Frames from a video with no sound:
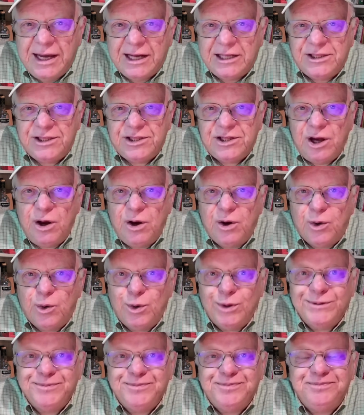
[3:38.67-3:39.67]
And
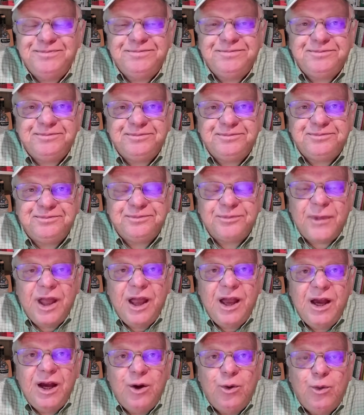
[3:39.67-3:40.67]
so,
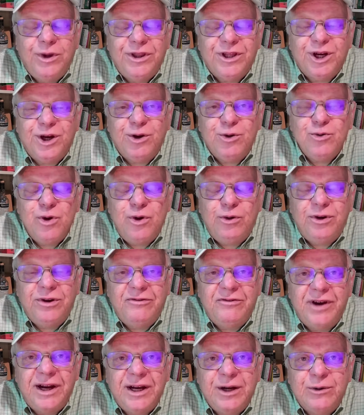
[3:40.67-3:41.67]
when the
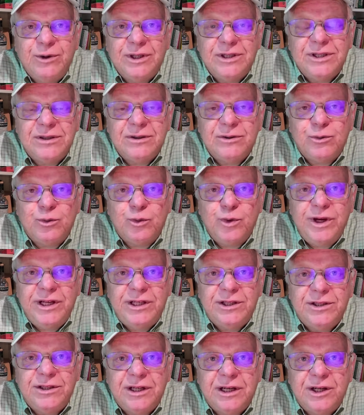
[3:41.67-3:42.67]
coronavirus
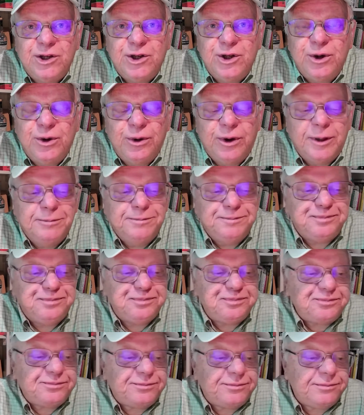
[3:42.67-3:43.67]
reached Europe,
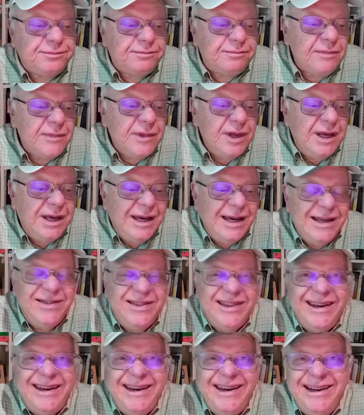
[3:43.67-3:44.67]

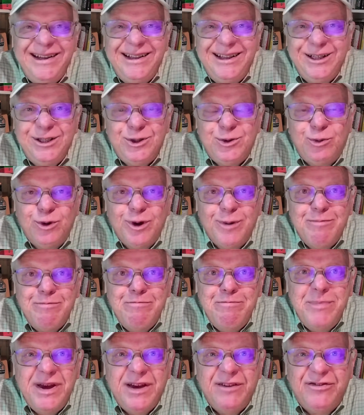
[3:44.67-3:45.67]
the English were
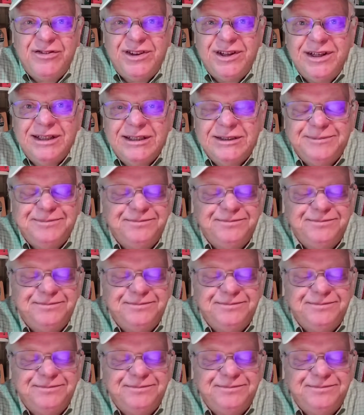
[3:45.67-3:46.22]
miffed.